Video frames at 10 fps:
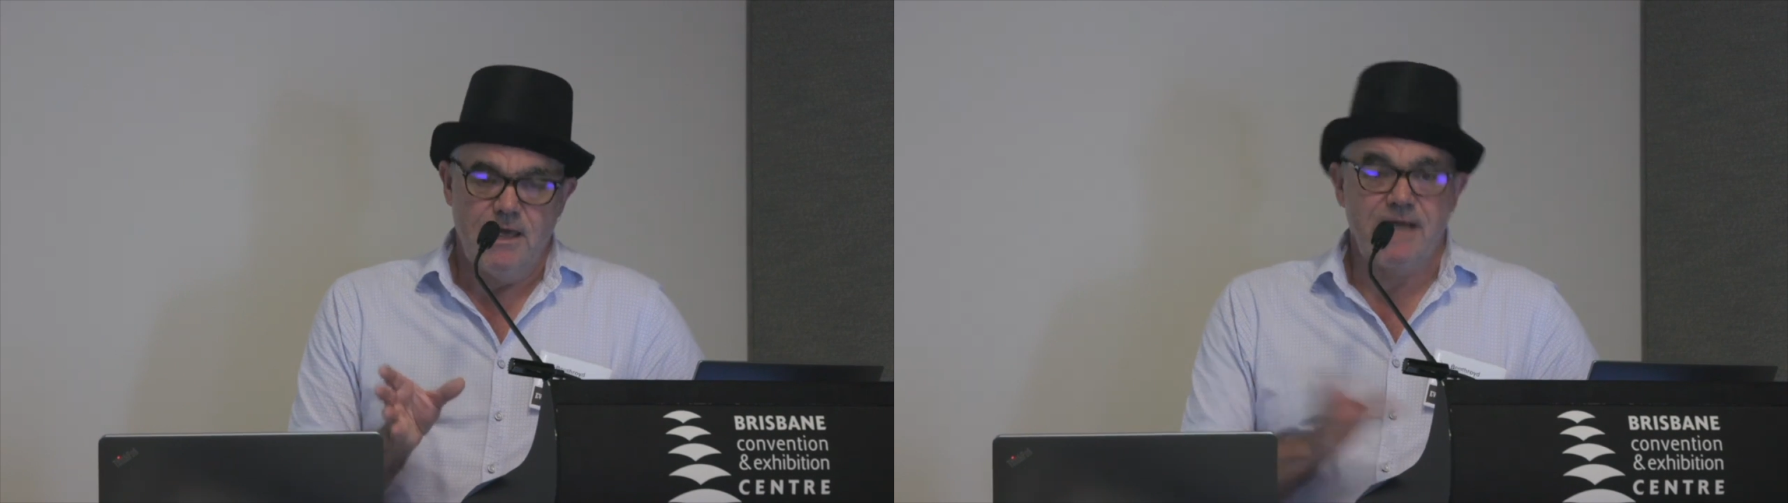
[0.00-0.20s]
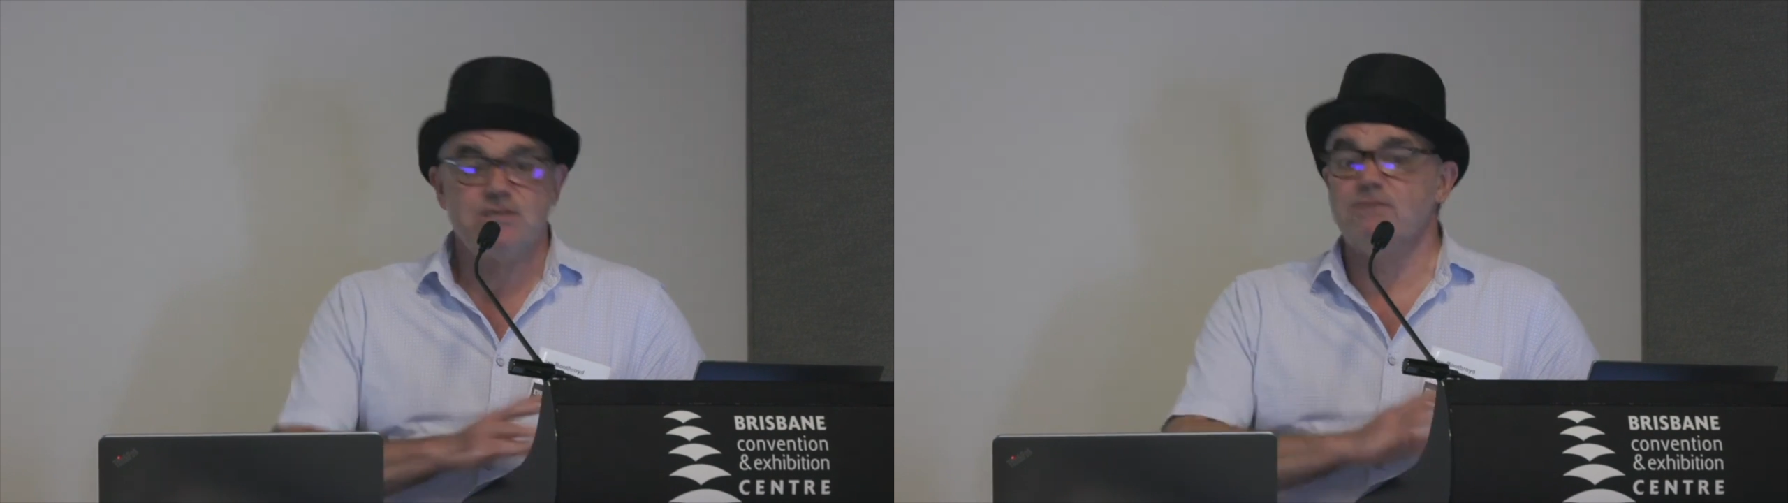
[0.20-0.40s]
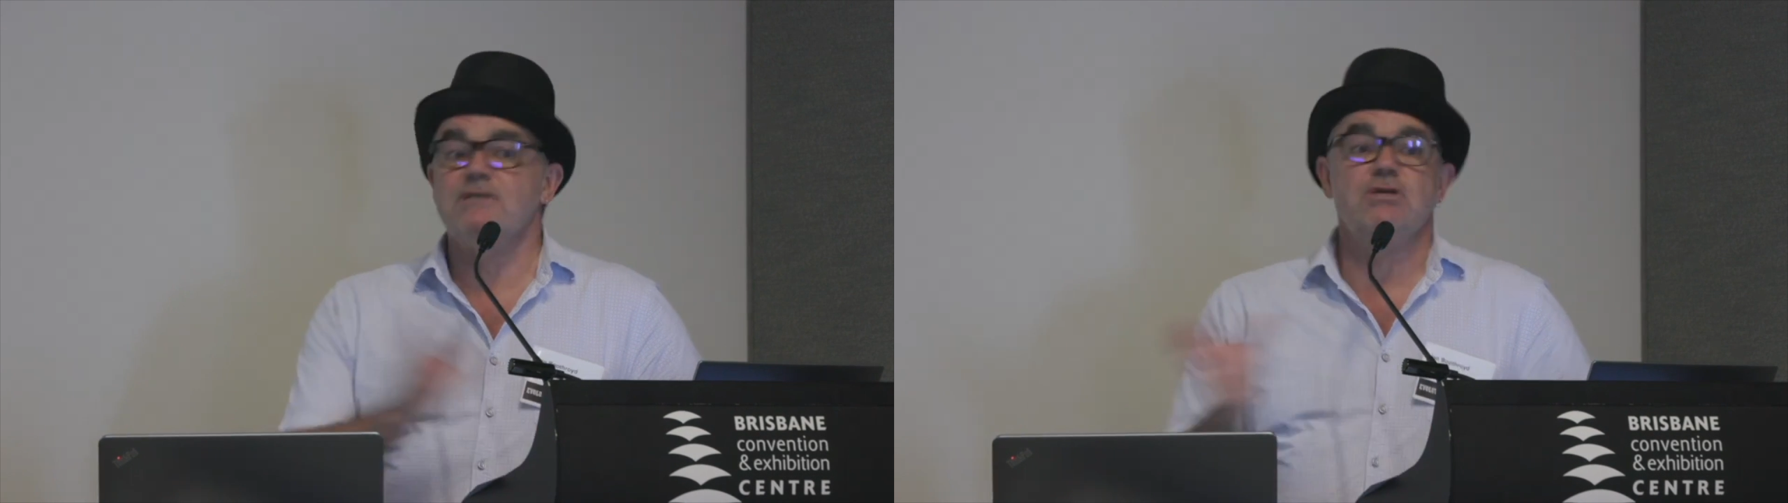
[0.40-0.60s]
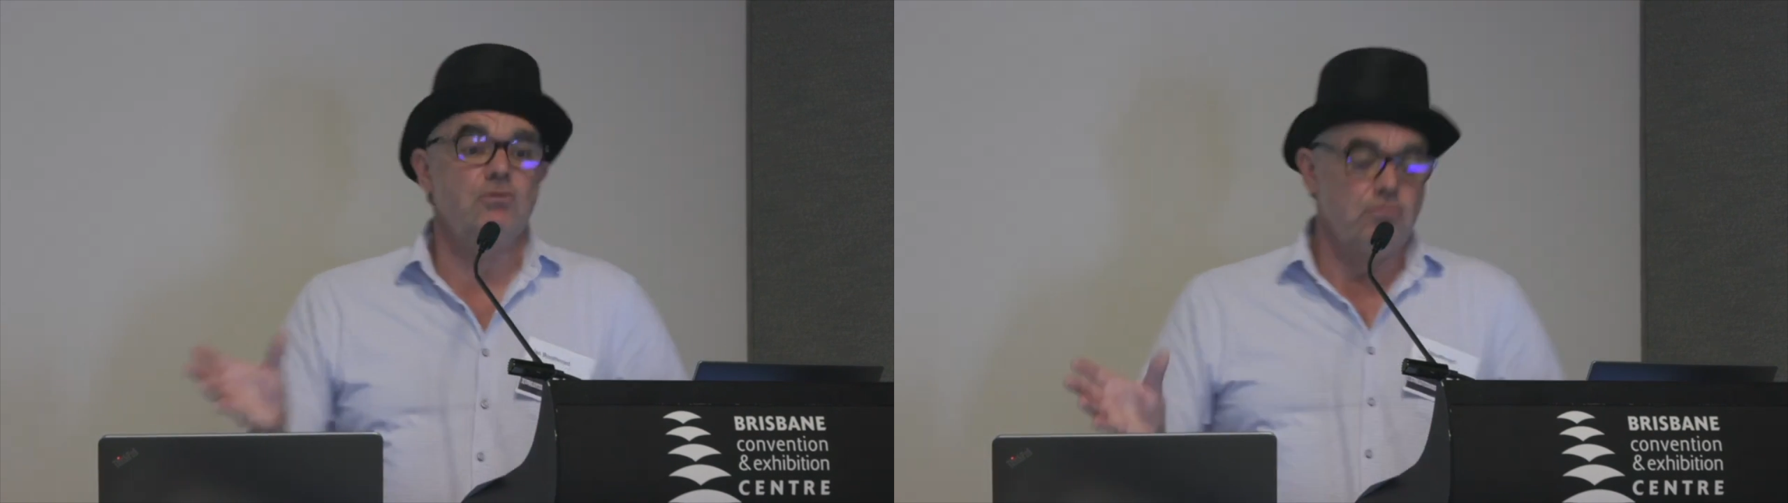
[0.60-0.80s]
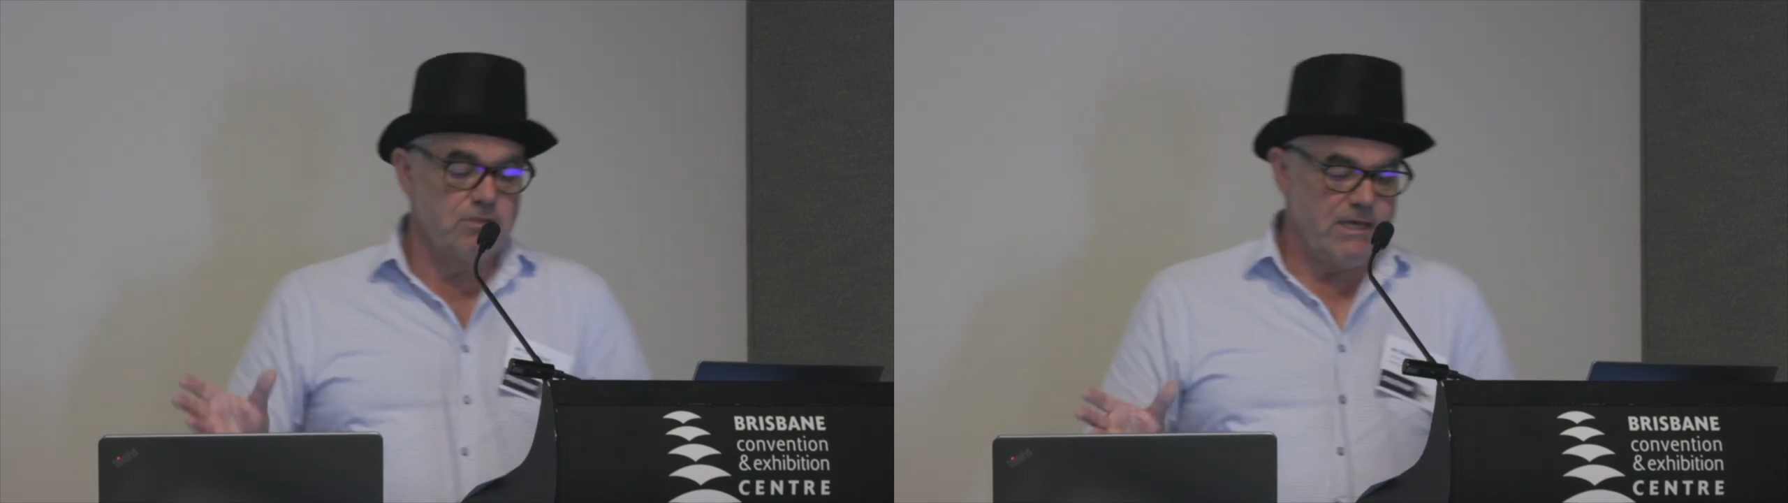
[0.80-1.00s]
as there is
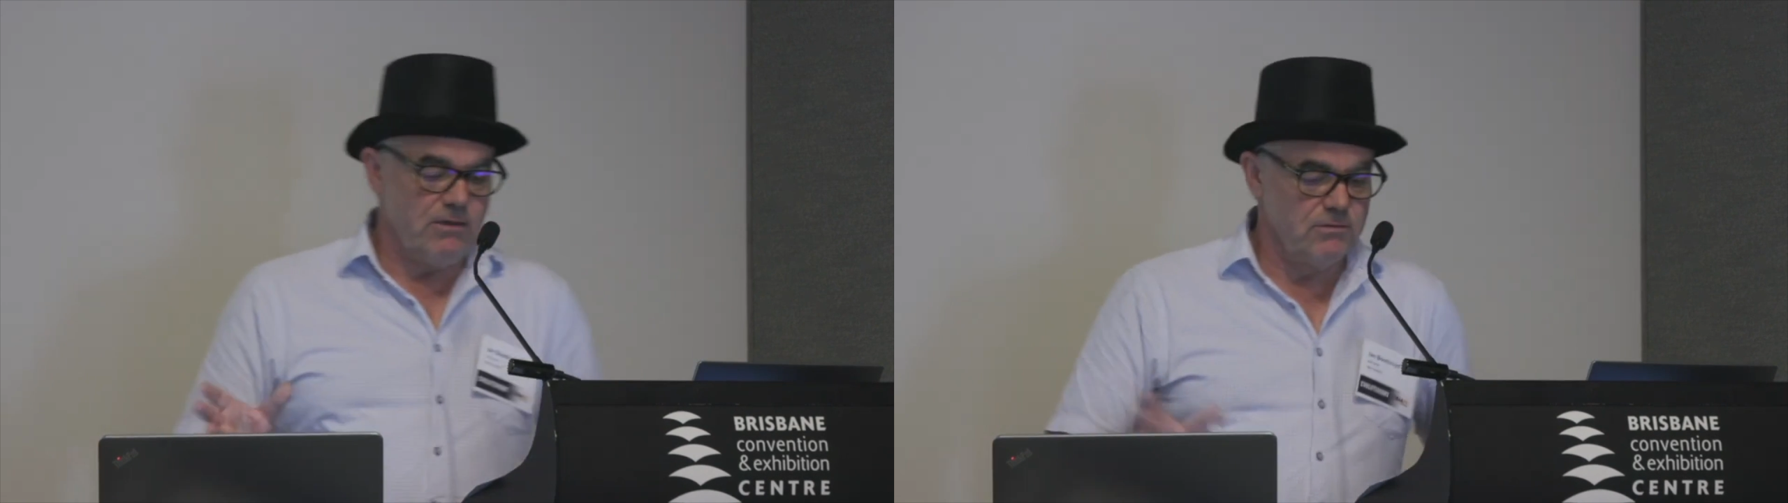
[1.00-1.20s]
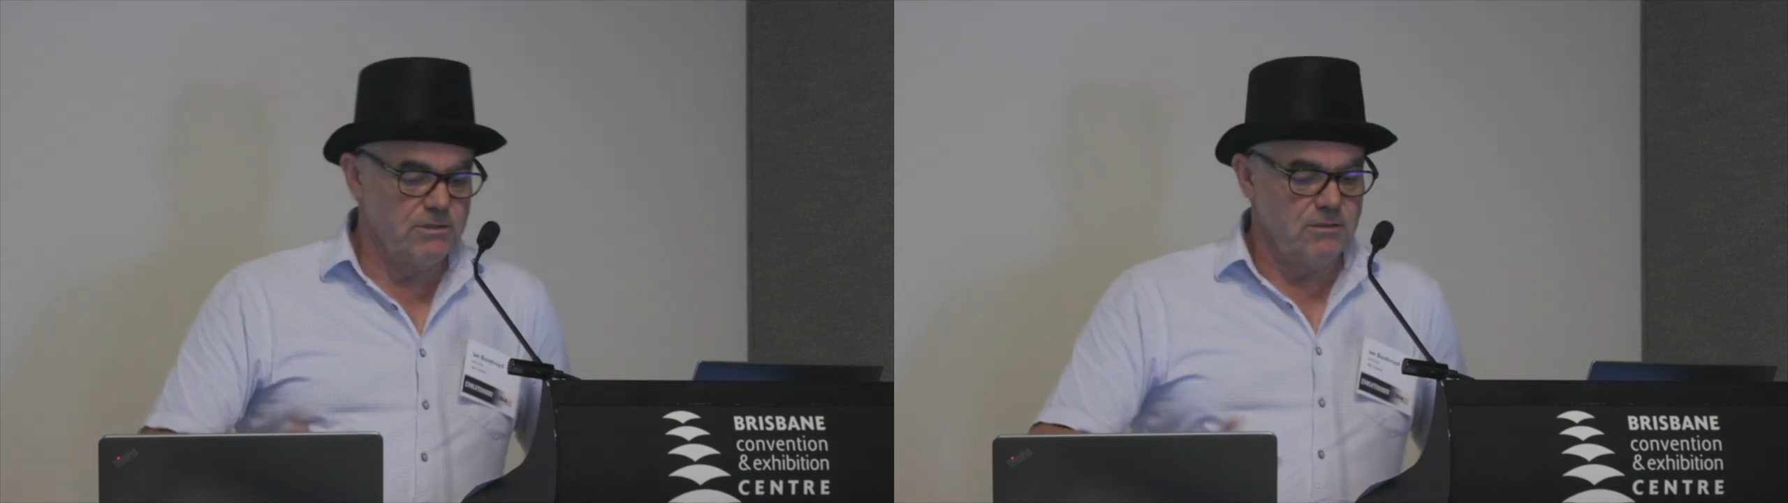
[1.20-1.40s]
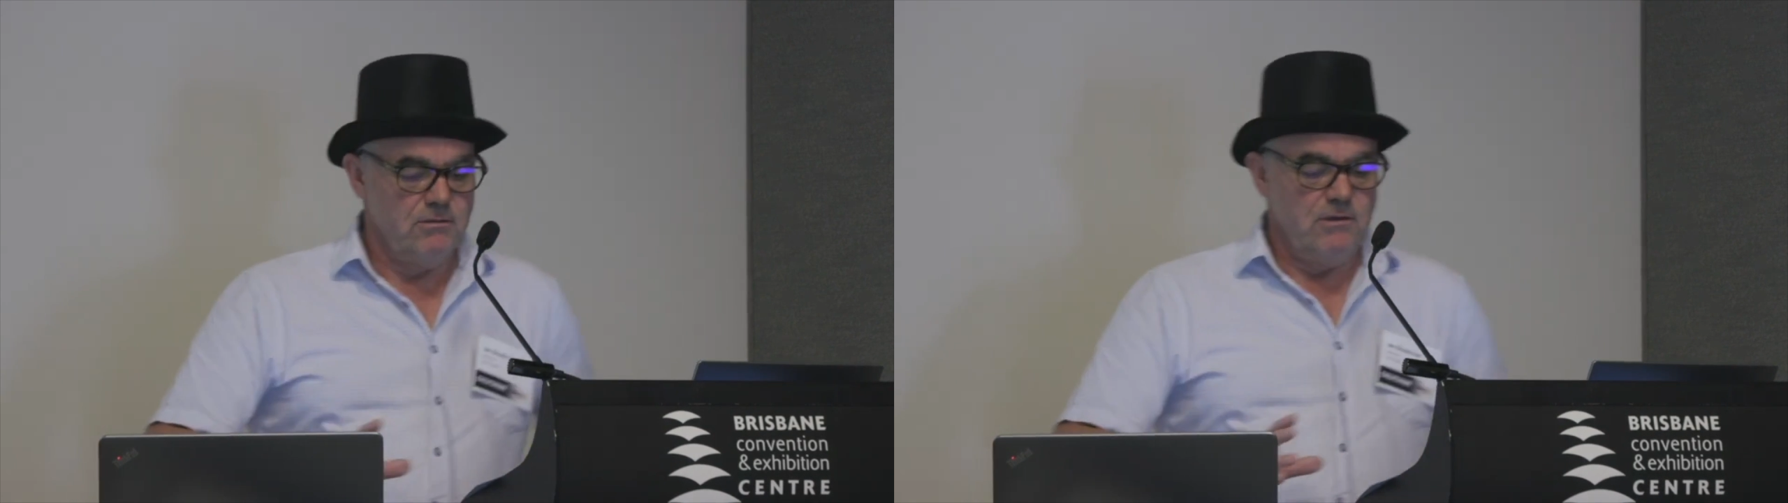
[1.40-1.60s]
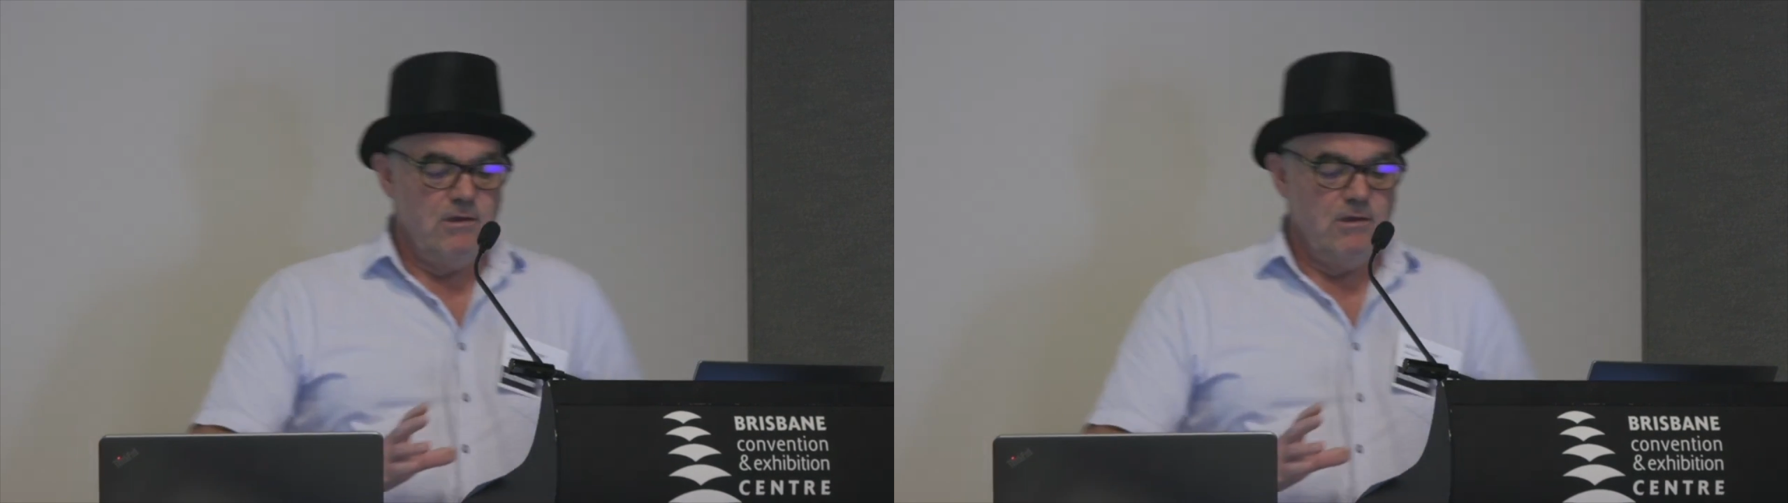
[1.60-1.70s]
in all skills,